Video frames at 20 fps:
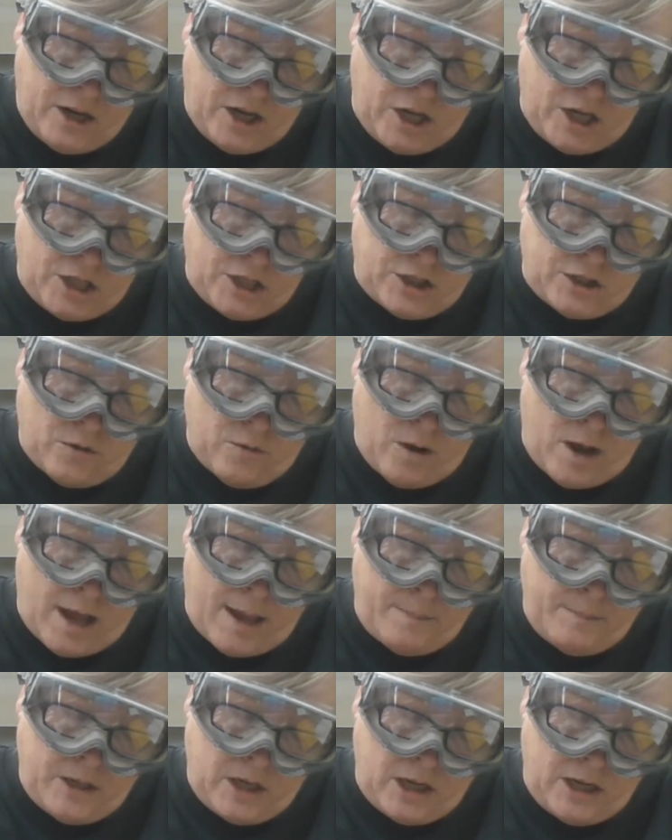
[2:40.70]
So
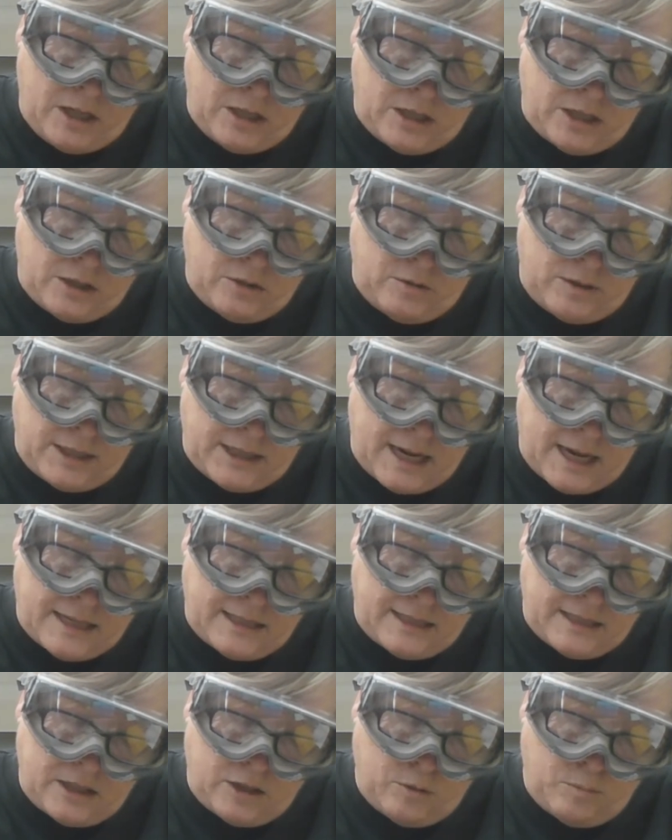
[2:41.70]
I'm going to do
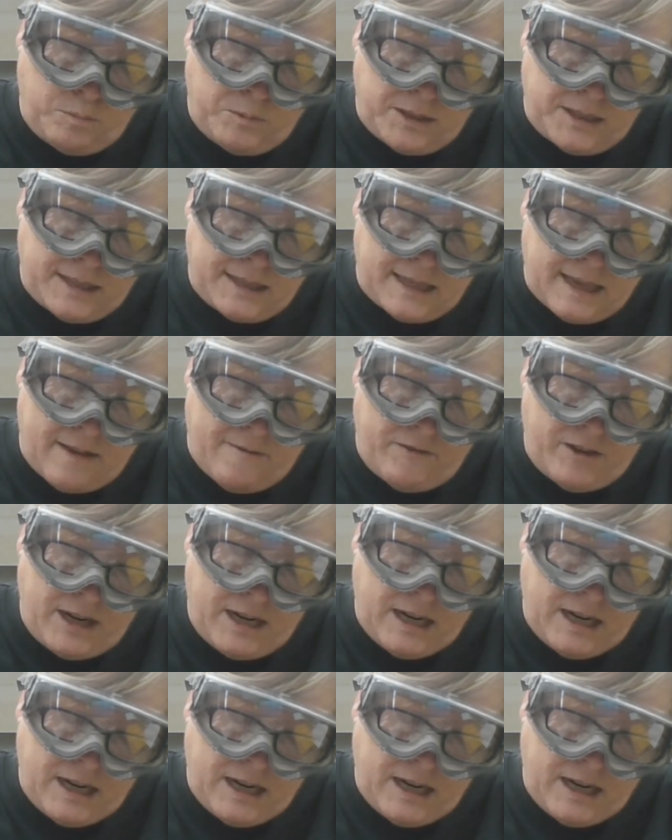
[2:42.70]
test tube 7